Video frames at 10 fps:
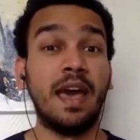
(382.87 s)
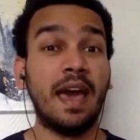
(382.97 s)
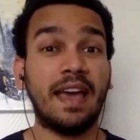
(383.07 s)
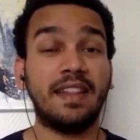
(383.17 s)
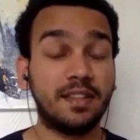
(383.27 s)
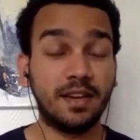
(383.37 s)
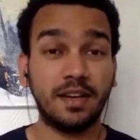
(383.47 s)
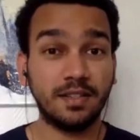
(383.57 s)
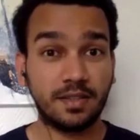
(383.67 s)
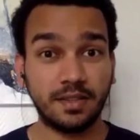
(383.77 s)
And the
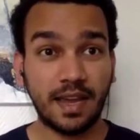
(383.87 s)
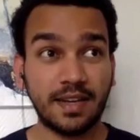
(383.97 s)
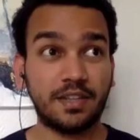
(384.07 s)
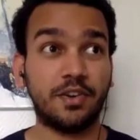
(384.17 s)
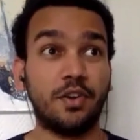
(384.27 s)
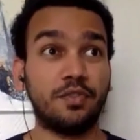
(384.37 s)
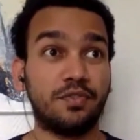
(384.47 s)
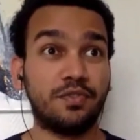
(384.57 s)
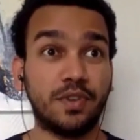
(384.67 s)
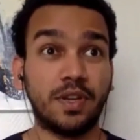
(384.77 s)
third category of
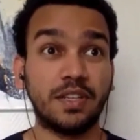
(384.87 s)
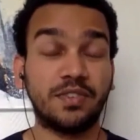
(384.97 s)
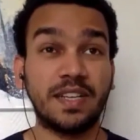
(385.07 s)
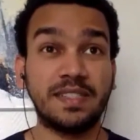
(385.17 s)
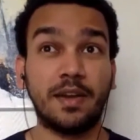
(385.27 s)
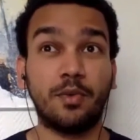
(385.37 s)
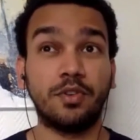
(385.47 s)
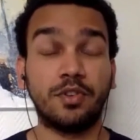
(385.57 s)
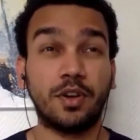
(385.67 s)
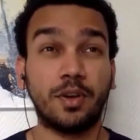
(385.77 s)
trend that I
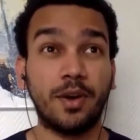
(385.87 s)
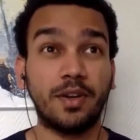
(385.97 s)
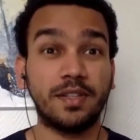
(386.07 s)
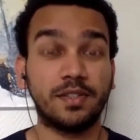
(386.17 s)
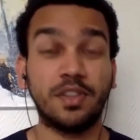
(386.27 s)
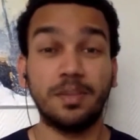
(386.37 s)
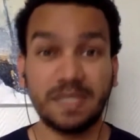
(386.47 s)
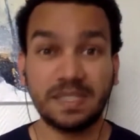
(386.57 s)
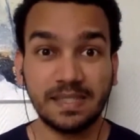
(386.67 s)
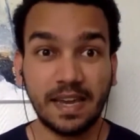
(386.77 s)
want to talk about is on the
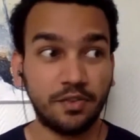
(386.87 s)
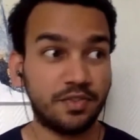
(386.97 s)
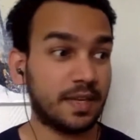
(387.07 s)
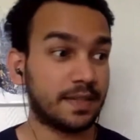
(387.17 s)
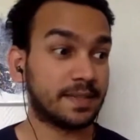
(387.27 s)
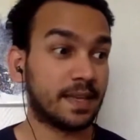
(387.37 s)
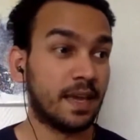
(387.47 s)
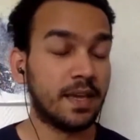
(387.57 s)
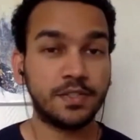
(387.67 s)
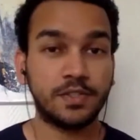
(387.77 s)
business side of things.
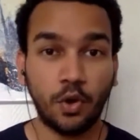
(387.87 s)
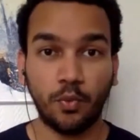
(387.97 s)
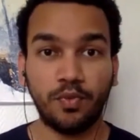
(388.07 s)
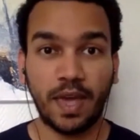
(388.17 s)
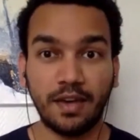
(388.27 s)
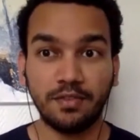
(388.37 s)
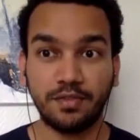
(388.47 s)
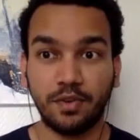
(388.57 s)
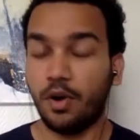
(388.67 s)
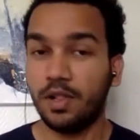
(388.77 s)
So we have
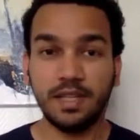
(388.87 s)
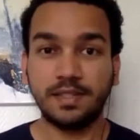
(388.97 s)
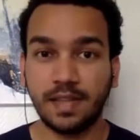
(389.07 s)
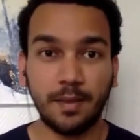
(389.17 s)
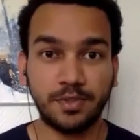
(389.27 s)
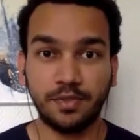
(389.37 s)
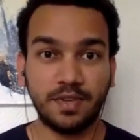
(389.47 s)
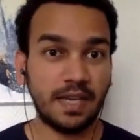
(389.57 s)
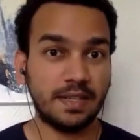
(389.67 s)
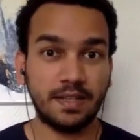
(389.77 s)
all these types of
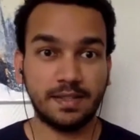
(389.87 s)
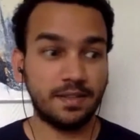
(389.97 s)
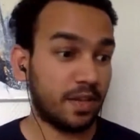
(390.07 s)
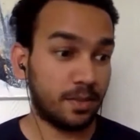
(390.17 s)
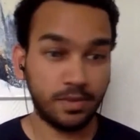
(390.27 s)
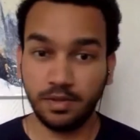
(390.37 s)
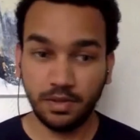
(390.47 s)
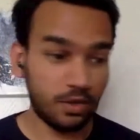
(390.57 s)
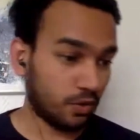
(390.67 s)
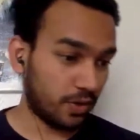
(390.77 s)
data that's available.
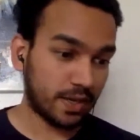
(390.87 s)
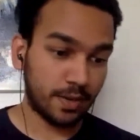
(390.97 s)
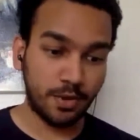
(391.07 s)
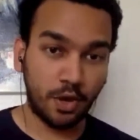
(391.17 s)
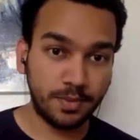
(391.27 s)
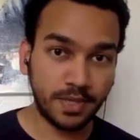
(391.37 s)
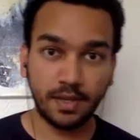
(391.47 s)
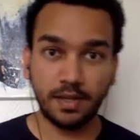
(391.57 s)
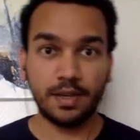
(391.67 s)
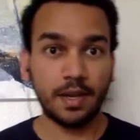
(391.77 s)
You know, it can be
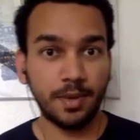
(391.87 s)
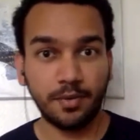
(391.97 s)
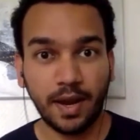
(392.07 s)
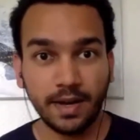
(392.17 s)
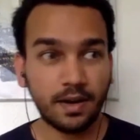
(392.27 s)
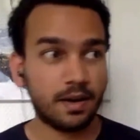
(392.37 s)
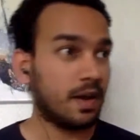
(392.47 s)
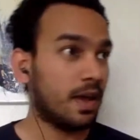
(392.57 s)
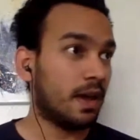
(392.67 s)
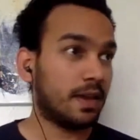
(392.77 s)
optical, it can be radar,
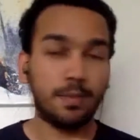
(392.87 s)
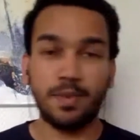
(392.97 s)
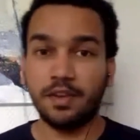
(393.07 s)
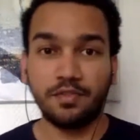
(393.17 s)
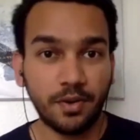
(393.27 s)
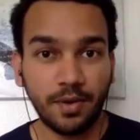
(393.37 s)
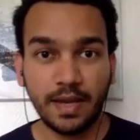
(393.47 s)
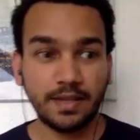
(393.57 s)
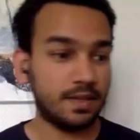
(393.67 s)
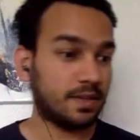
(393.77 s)
it can be
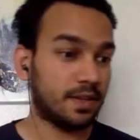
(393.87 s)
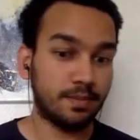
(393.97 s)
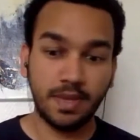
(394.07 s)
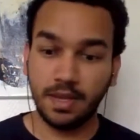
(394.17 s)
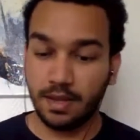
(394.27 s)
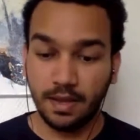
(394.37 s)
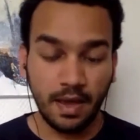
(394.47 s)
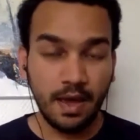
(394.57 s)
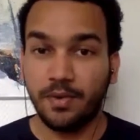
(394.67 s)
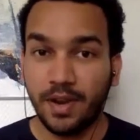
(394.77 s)
infrared, it can be
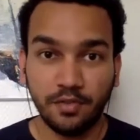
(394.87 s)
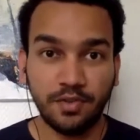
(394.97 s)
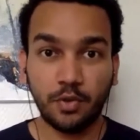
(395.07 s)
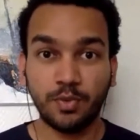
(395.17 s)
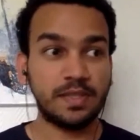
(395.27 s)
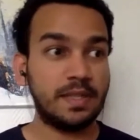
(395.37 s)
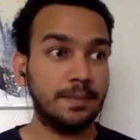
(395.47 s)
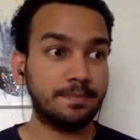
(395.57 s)
radio frequency.